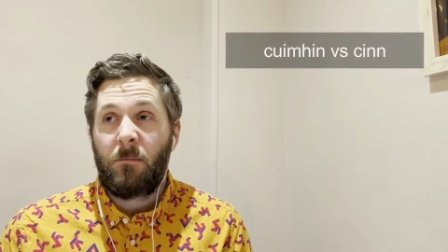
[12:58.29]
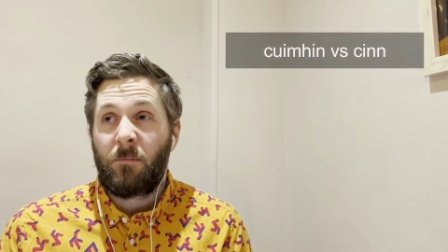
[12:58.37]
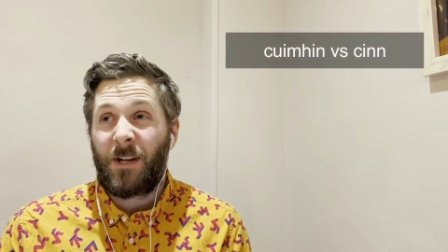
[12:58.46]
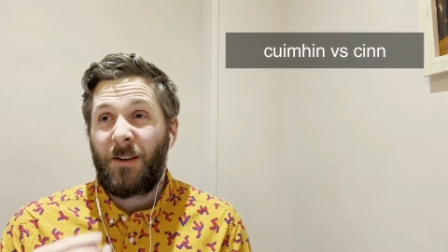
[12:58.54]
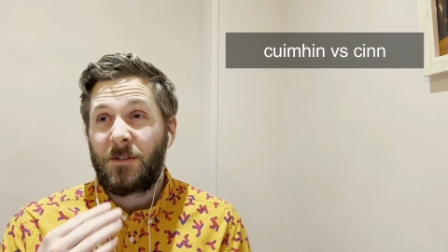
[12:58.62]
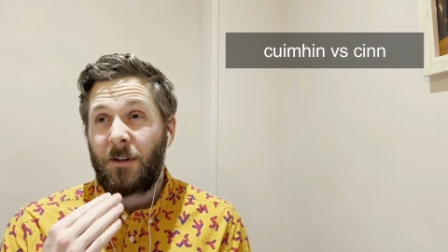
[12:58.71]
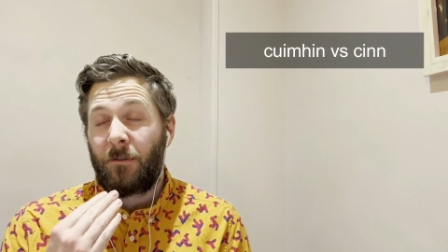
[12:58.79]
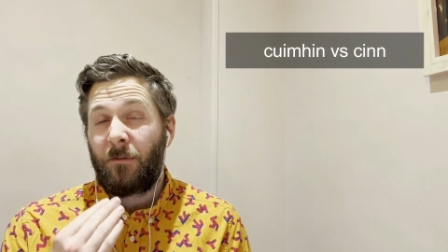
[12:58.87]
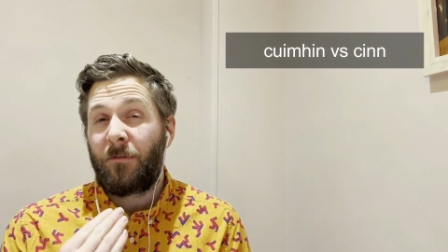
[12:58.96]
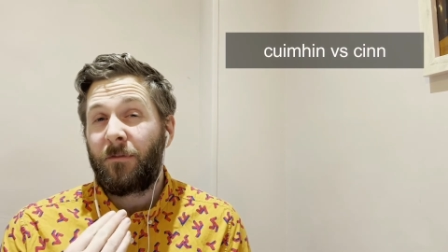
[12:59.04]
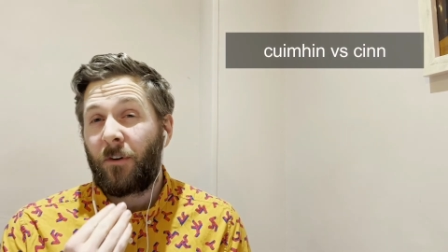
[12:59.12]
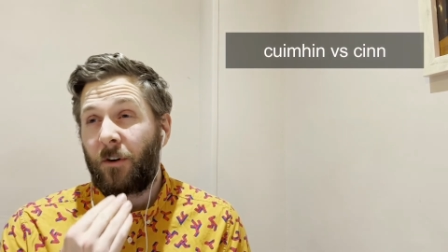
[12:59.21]
pronounce it
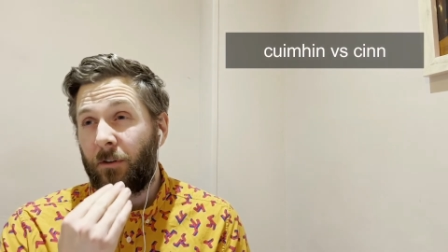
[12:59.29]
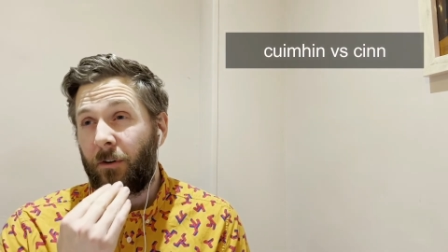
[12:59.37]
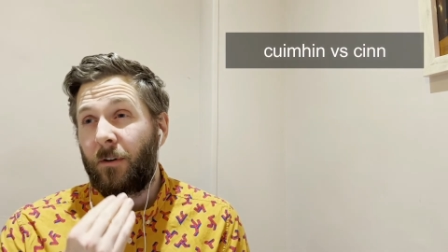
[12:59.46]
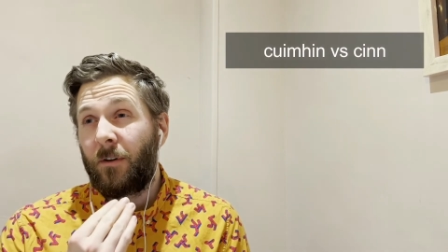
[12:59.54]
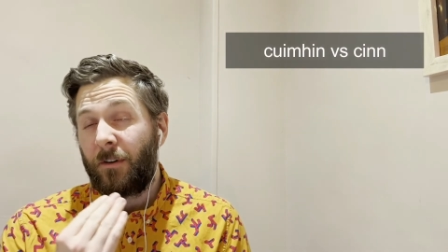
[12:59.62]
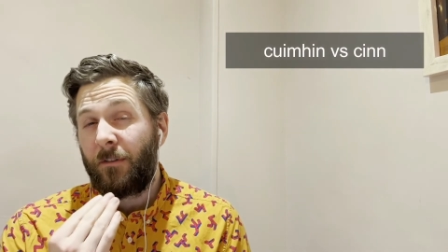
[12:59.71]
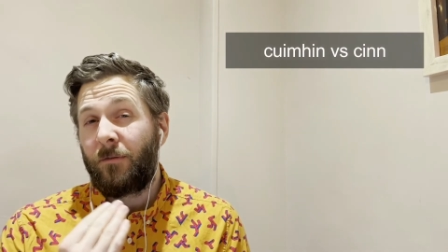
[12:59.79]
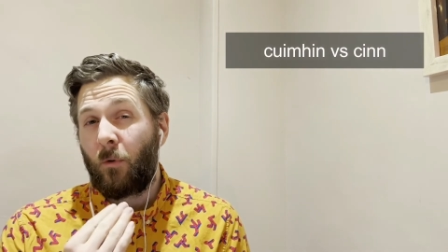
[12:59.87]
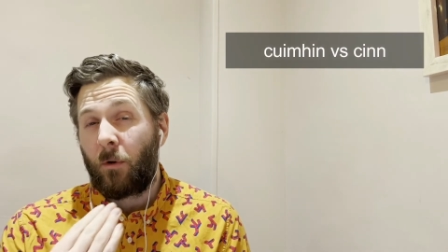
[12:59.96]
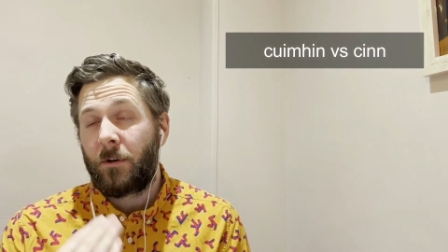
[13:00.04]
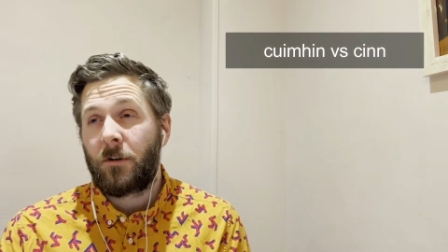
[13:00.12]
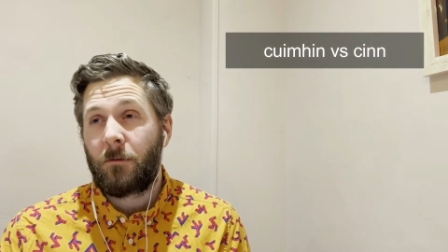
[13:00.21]
further
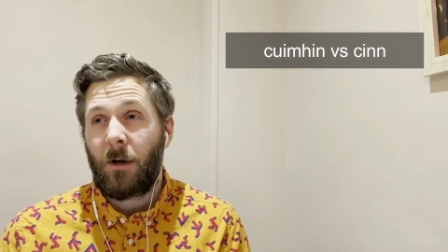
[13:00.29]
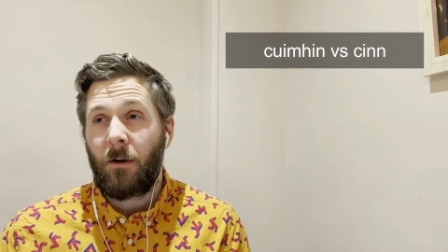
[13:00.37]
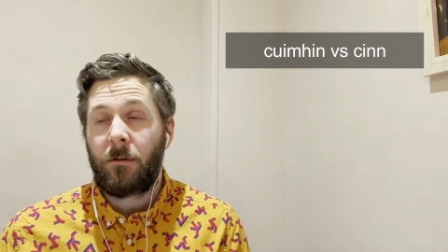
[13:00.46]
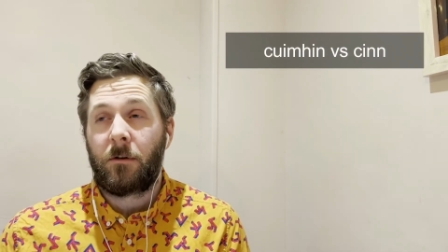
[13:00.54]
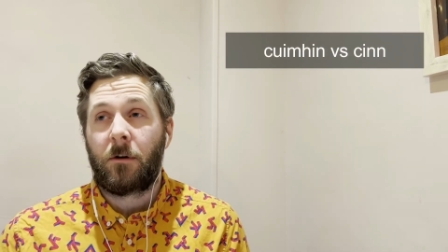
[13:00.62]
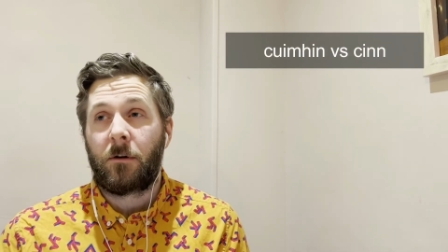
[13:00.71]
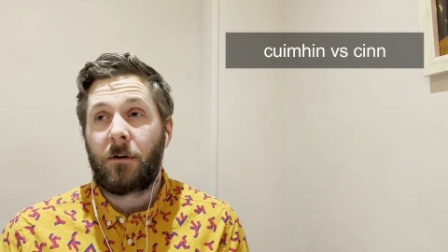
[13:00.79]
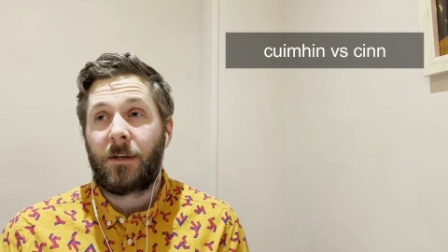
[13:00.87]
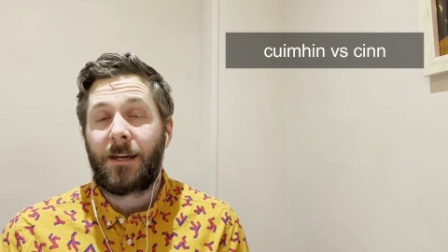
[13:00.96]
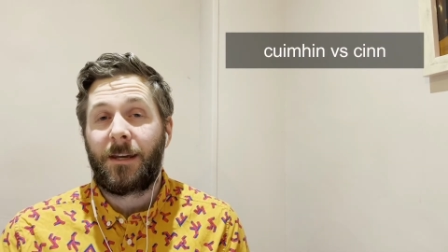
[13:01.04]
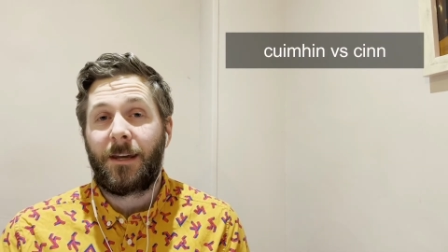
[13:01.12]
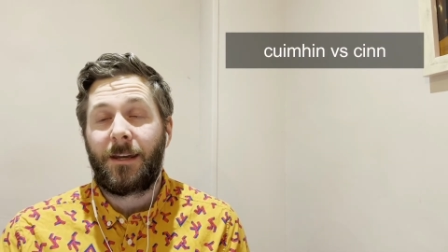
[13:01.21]
forward in your mouth. K.
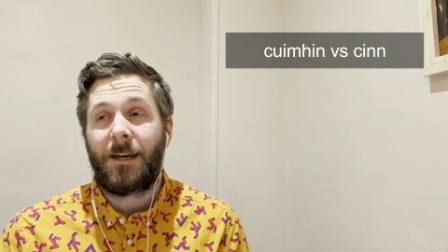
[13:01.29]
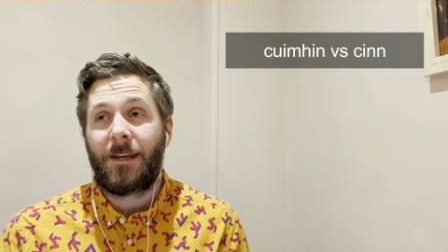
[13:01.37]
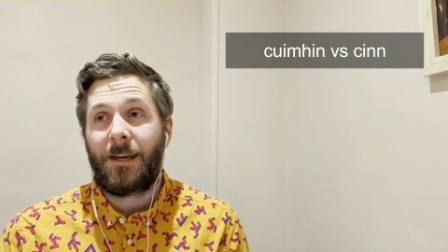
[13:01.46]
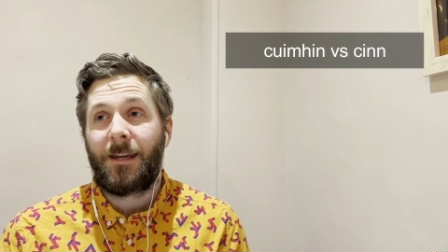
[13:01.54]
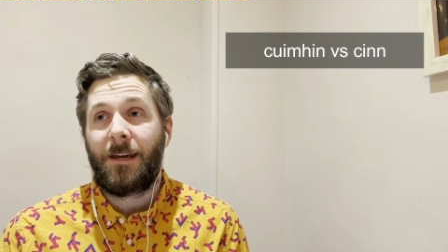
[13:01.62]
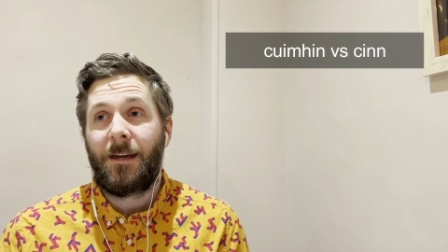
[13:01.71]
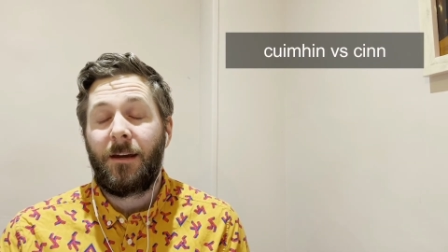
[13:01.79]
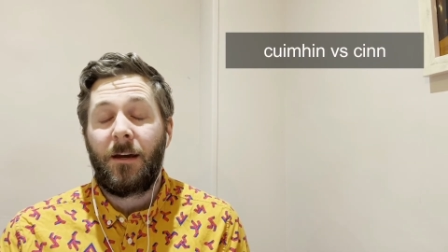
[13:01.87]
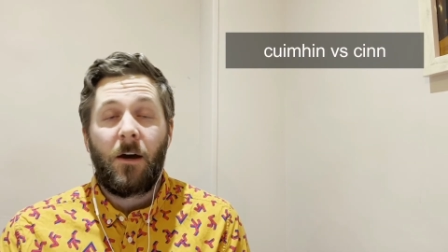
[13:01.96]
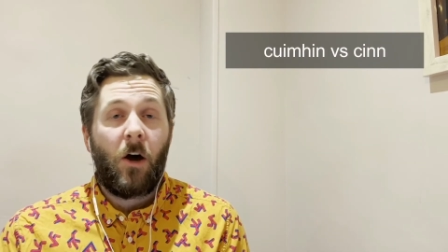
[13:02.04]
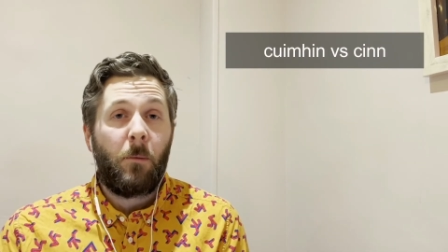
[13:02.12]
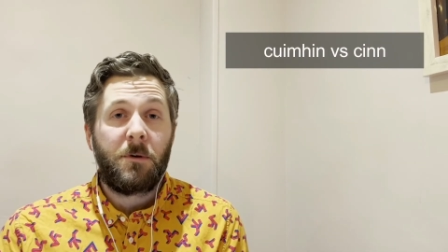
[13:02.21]

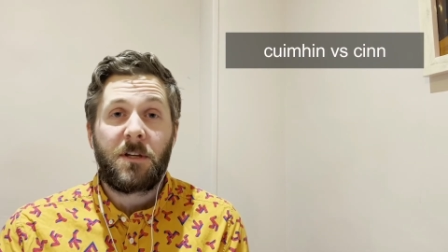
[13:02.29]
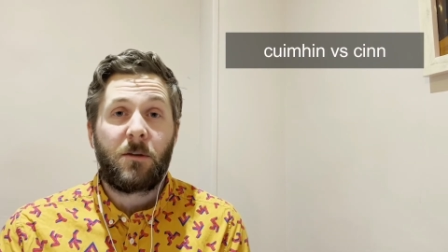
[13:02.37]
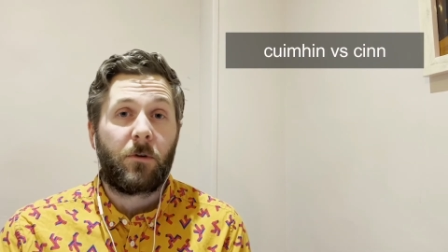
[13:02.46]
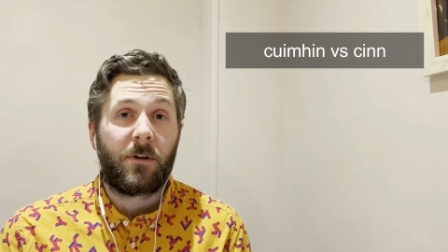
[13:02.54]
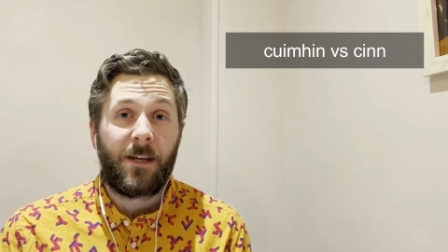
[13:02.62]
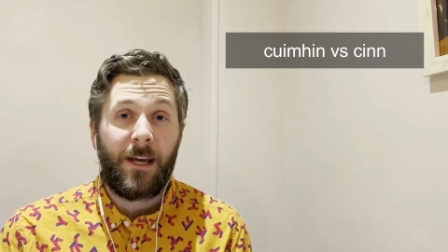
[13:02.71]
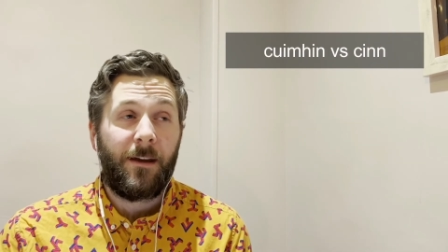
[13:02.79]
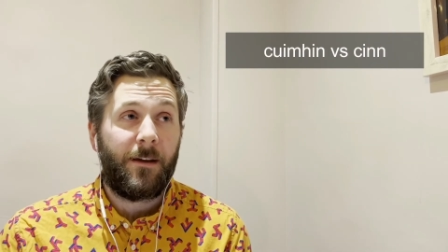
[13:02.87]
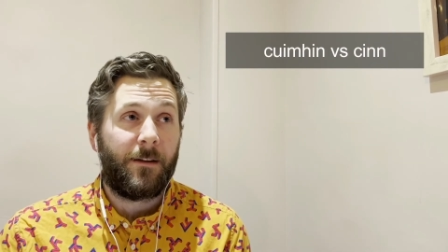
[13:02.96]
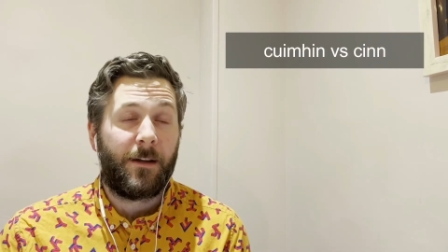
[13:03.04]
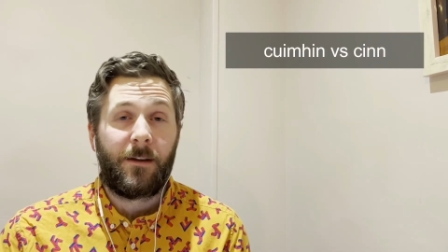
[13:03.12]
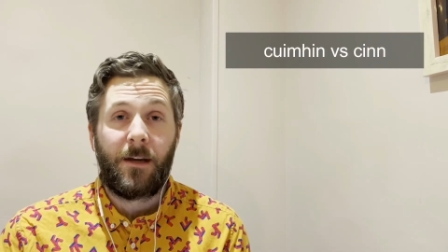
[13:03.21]
I almost say the word ki,
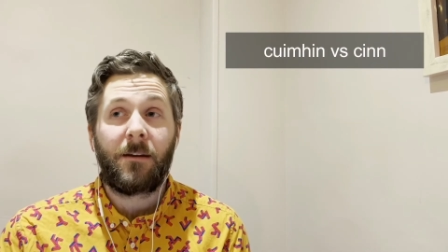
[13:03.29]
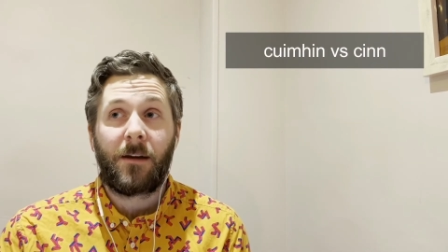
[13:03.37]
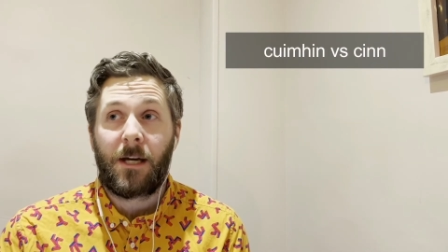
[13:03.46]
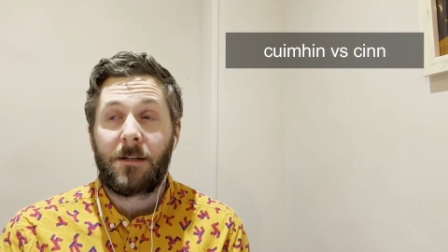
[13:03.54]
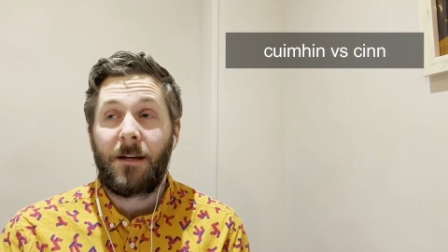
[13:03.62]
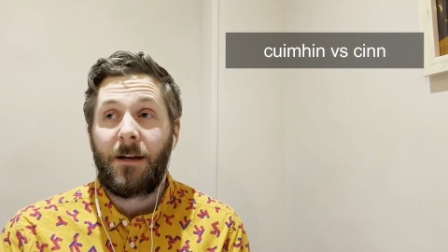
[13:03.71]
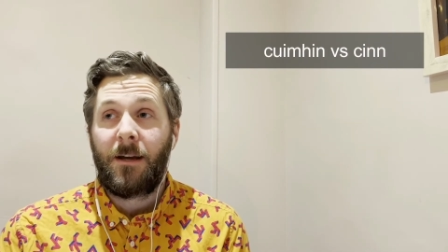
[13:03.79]
like Kit Kat.